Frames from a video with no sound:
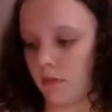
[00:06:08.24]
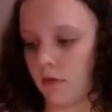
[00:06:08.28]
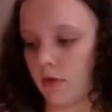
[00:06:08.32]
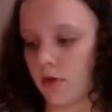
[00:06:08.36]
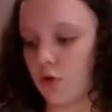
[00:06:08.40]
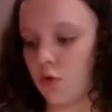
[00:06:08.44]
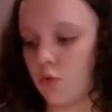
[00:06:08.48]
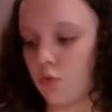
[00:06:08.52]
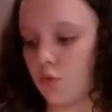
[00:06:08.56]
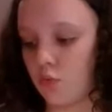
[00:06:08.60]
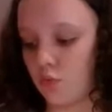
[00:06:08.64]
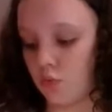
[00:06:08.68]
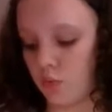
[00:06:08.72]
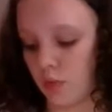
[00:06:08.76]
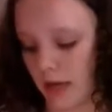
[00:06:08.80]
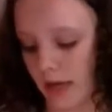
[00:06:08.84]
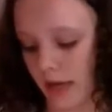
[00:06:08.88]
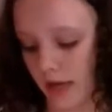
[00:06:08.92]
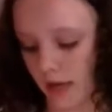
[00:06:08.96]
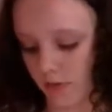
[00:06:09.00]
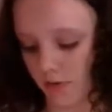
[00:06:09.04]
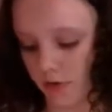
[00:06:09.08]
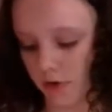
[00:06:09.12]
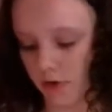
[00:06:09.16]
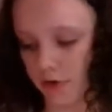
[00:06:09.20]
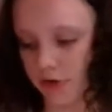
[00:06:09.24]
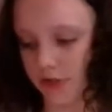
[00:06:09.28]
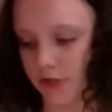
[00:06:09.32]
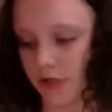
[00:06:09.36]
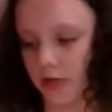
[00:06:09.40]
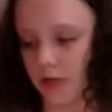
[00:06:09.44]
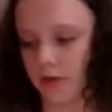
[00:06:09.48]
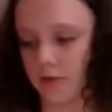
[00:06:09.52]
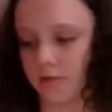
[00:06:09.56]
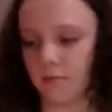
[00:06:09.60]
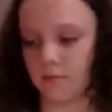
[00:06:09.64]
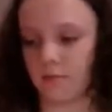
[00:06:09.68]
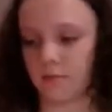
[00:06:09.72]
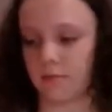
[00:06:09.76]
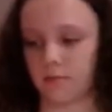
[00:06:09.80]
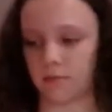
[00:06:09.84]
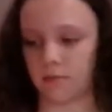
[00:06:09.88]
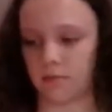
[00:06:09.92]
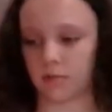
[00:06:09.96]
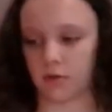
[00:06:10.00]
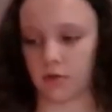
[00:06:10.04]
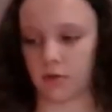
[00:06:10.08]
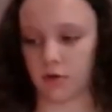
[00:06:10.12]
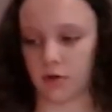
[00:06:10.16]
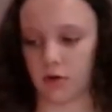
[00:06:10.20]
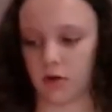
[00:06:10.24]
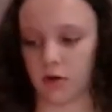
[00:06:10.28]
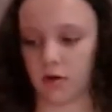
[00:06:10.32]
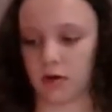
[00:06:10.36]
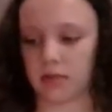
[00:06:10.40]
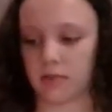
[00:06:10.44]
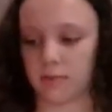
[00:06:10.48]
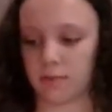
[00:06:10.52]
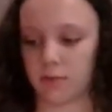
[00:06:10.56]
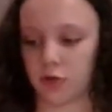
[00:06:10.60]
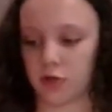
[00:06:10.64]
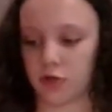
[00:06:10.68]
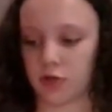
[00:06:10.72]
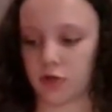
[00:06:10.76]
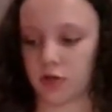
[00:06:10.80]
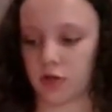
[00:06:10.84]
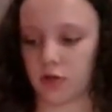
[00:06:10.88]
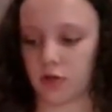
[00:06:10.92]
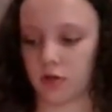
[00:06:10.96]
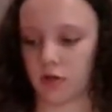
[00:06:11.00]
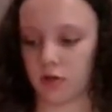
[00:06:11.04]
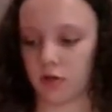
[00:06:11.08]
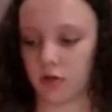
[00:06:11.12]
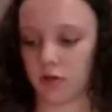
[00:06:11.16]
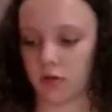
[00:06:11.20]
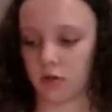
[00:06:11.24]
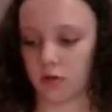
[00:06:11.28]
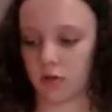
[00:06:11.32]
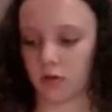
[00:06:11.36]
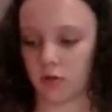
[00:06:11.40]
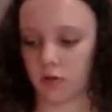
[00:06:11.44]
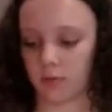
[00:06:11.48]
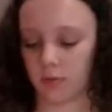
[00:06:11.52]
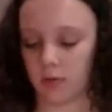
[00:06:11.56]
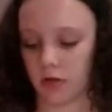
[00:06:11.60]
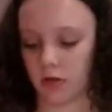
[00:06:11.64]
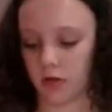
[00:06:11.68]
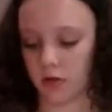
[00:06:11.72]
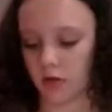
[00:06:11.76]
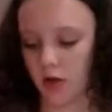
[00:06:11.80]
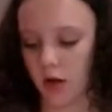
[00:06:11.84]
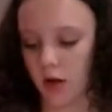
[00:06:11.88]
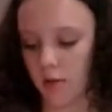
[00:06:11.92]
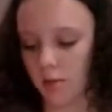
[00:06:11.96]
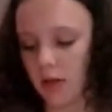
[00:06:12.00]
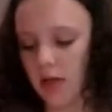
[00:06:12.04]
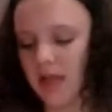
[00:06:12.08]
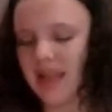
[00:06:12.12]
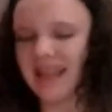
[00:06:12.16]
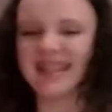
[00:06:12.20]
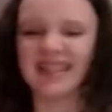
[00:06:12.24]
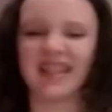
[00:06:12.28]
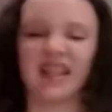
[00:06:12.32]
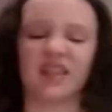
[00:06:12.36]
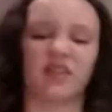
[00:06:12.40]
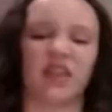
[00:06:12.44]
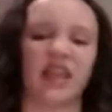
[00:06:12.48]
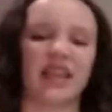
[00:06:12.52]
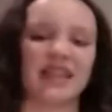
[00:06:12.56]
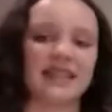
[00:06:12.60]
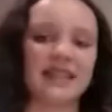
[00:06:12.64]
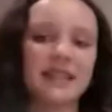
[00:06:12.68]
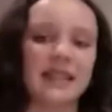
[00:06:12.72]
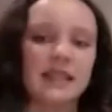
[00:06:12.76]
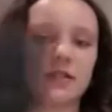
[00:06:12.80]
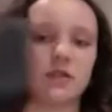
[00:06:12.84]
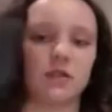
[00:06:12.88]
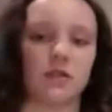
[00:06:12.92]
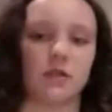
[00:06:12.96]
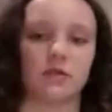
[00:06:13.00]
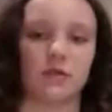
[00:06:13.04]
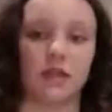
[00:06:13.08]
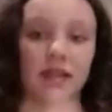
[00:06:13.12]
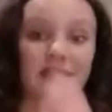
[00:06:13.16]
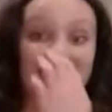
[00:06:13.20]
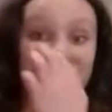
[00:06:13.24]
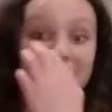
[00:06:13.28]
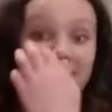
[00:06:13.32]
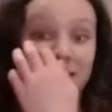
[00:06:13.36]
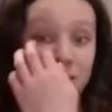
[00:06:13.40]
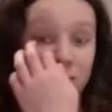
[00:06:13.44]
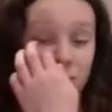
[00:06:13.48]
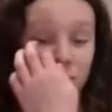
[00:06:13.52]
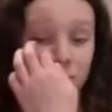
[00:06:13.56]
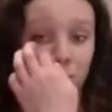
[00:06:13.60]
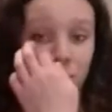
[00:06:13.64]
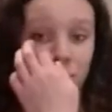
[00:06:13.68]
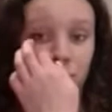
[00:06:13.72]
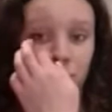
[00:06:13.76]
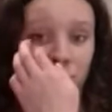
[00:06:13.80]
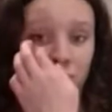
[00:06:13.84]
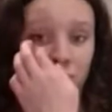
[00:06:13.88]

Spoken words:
Ooh, and they're done. You can always push that on a little bit on top. See if they sizzle. If they sizzle,